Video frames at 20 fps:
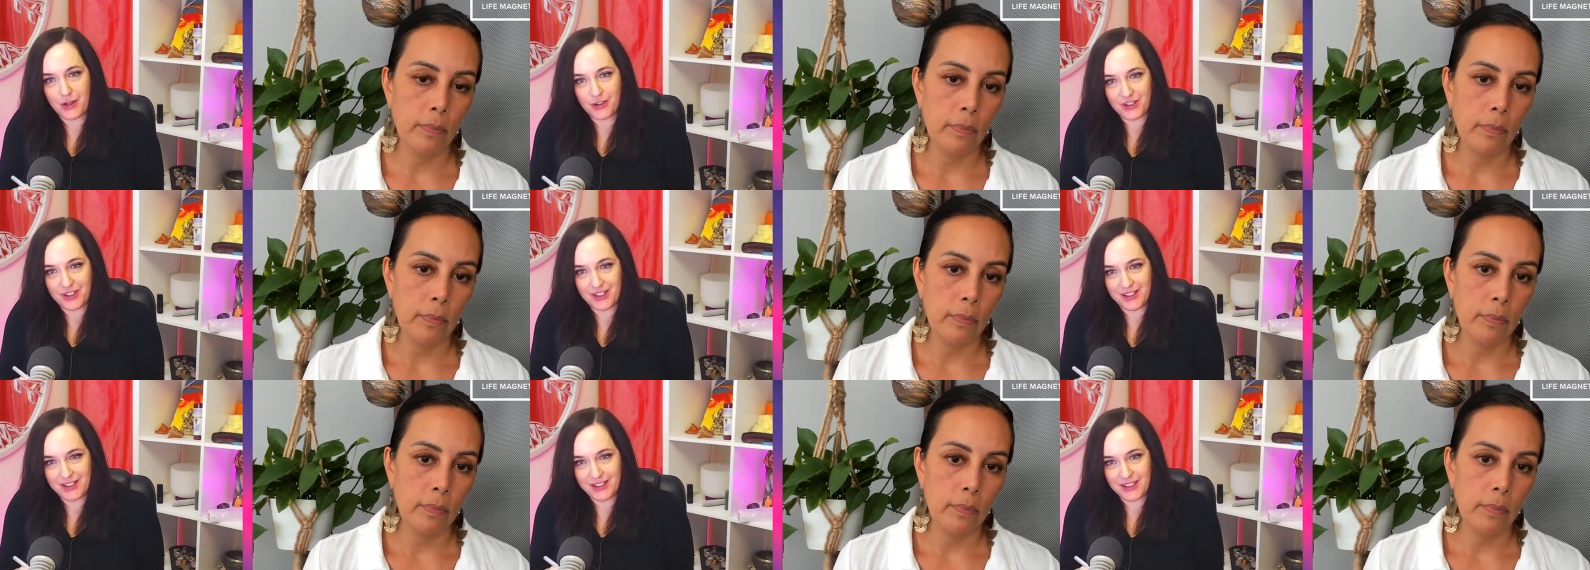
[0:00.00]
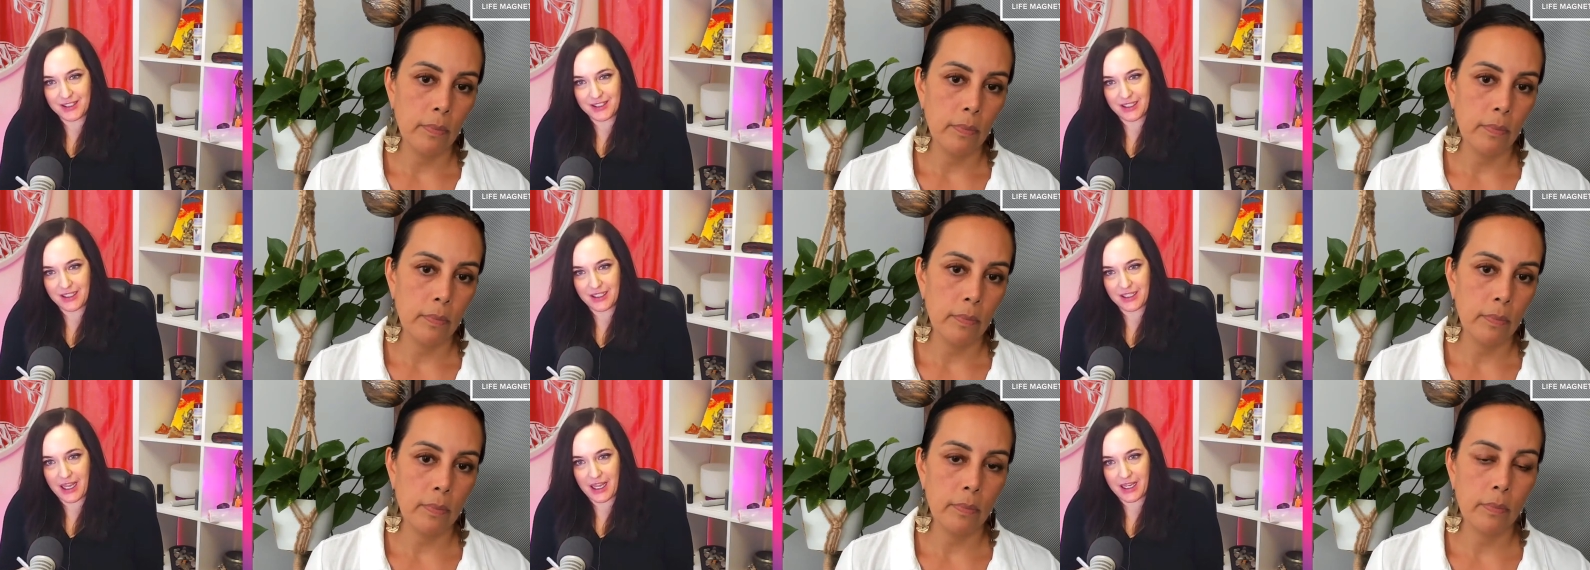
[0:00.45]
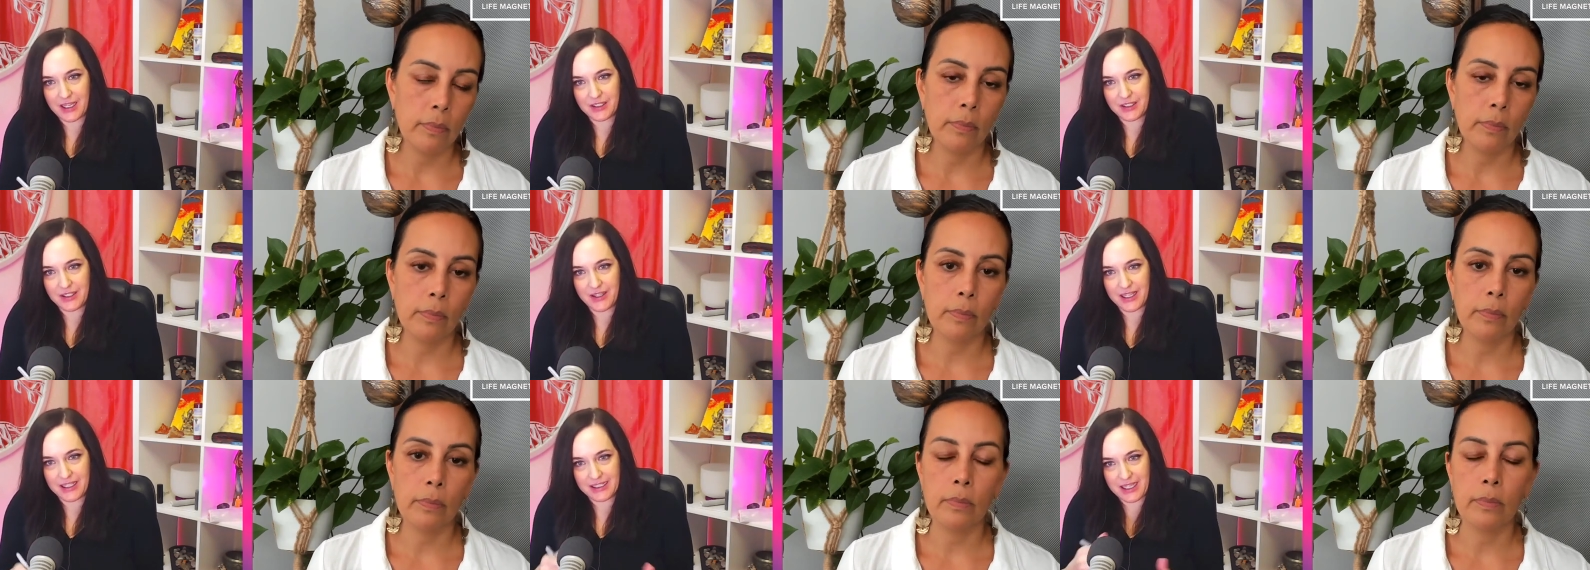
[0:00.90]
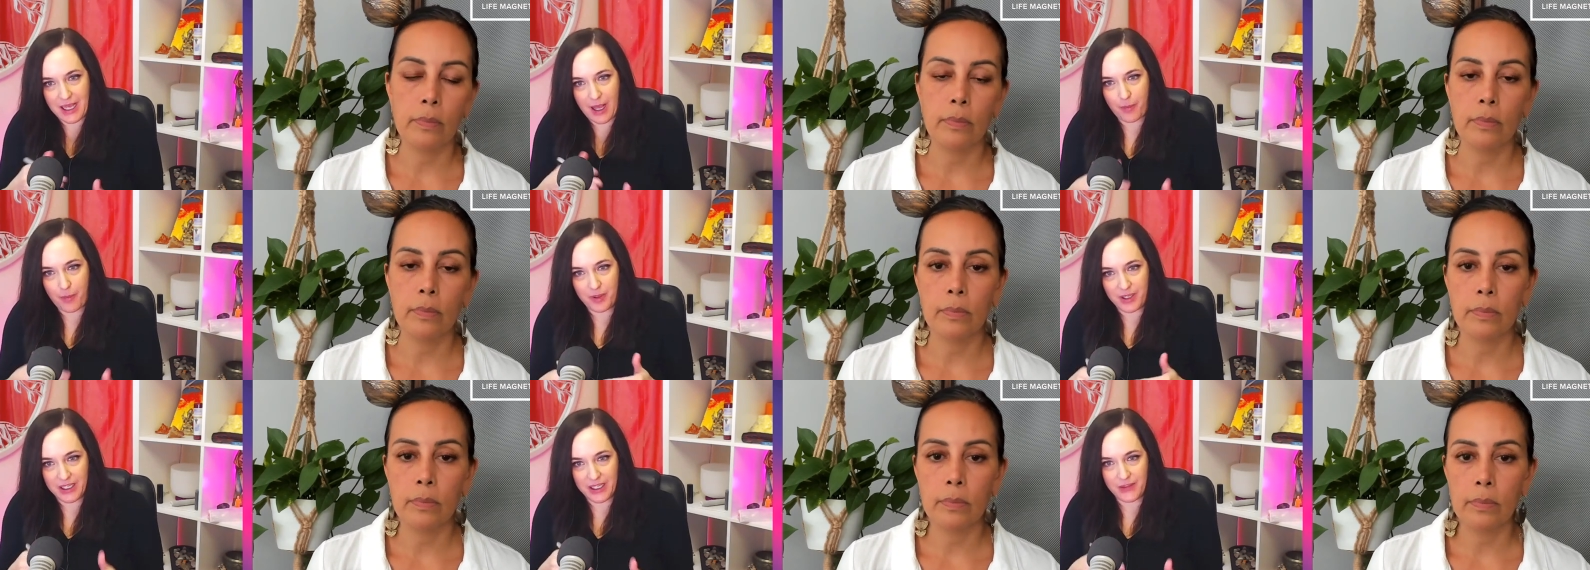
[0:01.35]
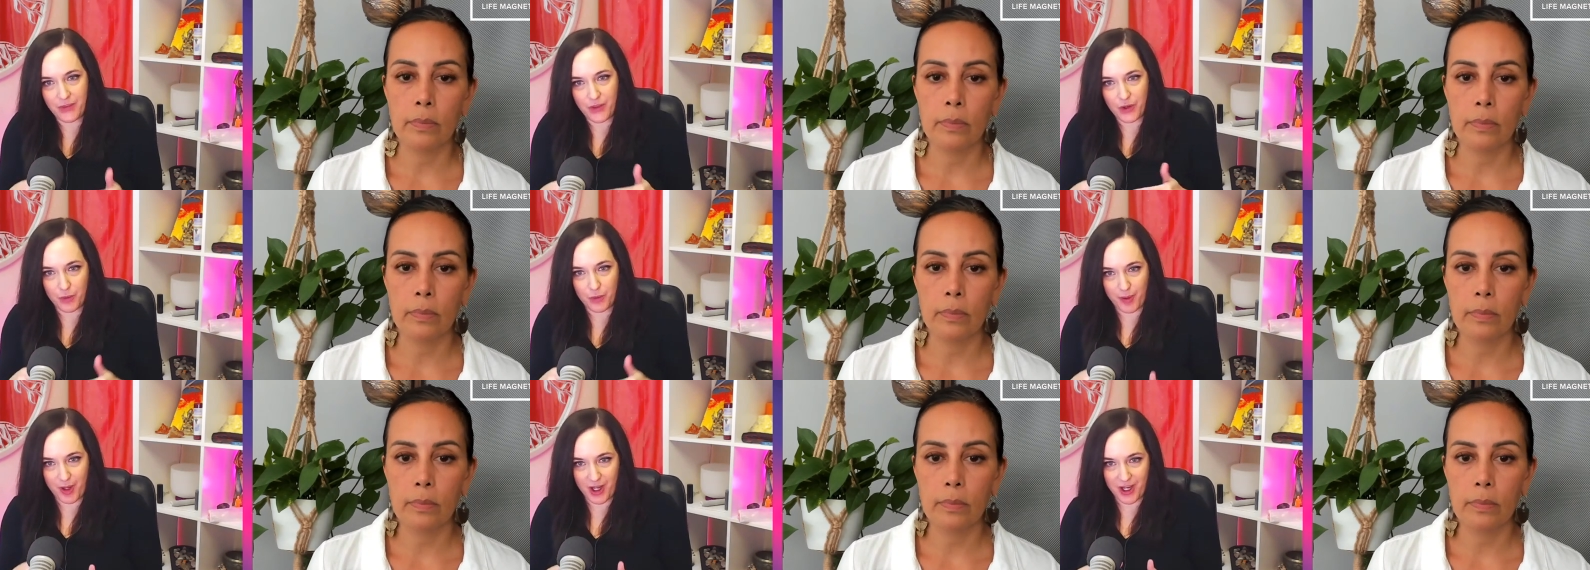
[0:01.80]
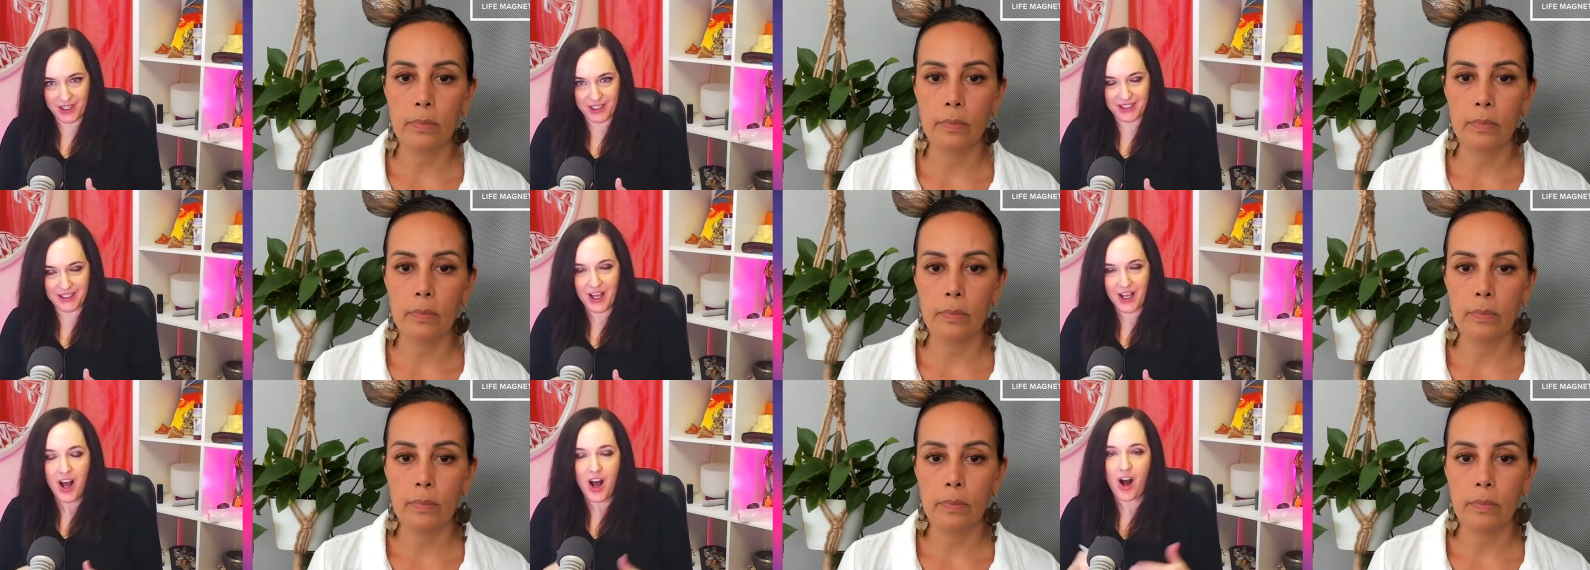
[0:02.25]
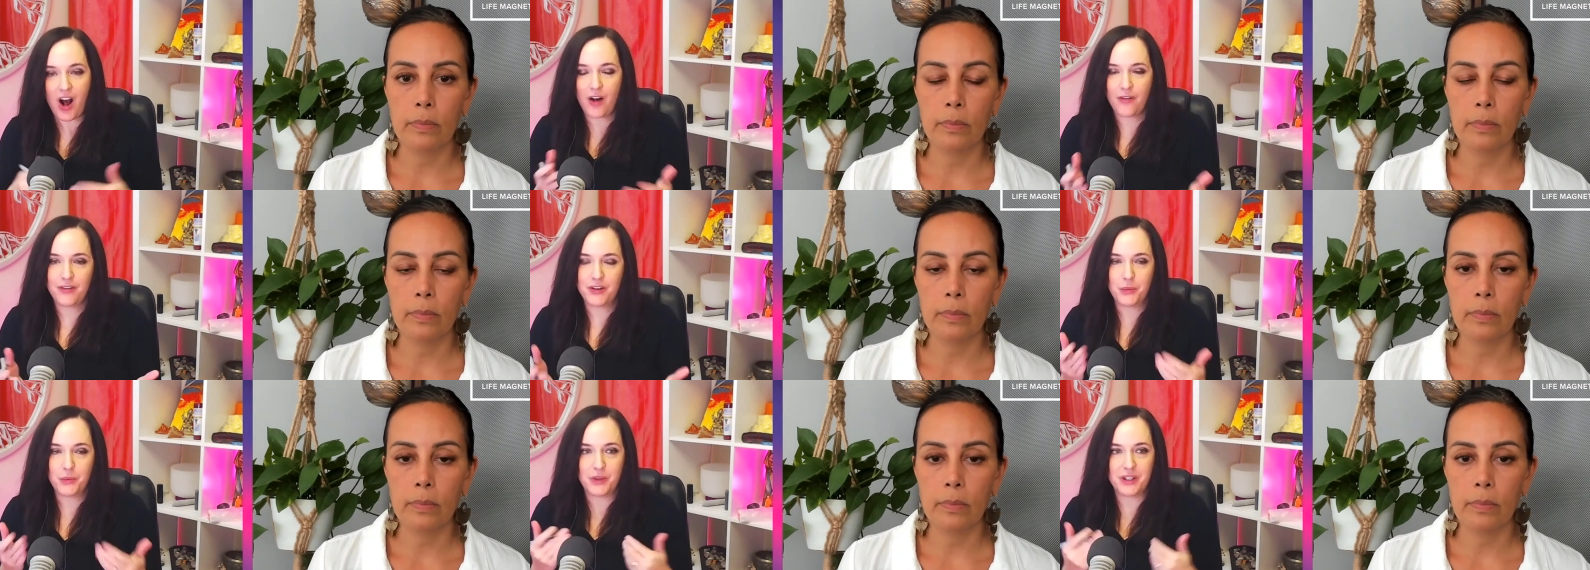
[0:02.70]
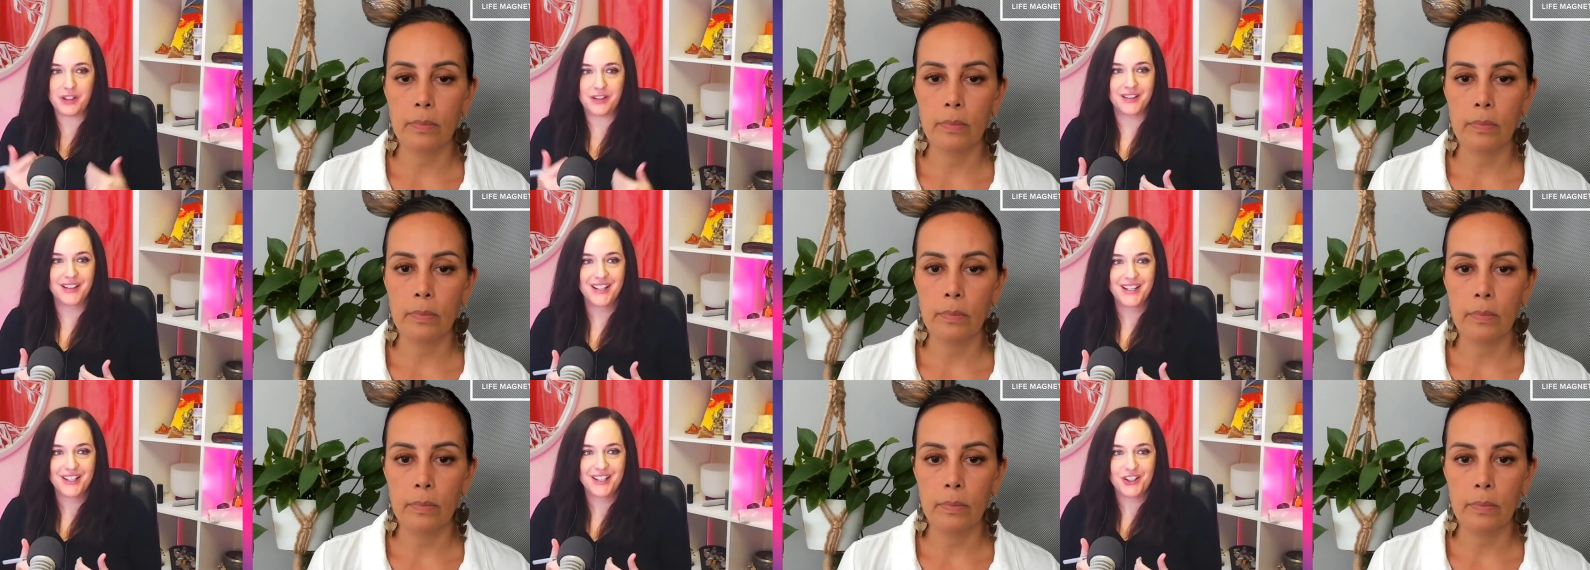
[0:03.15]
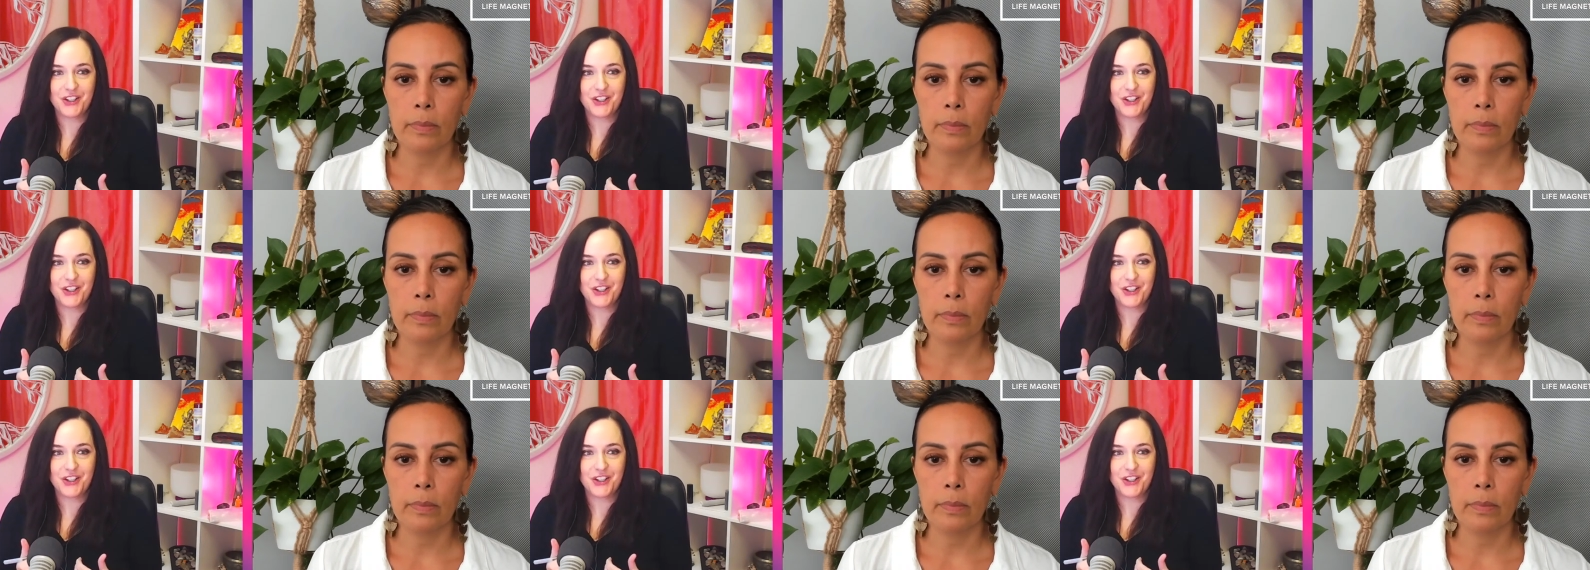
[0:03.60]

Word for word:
Speaker 1: there's this disconnect that's happening in their body often when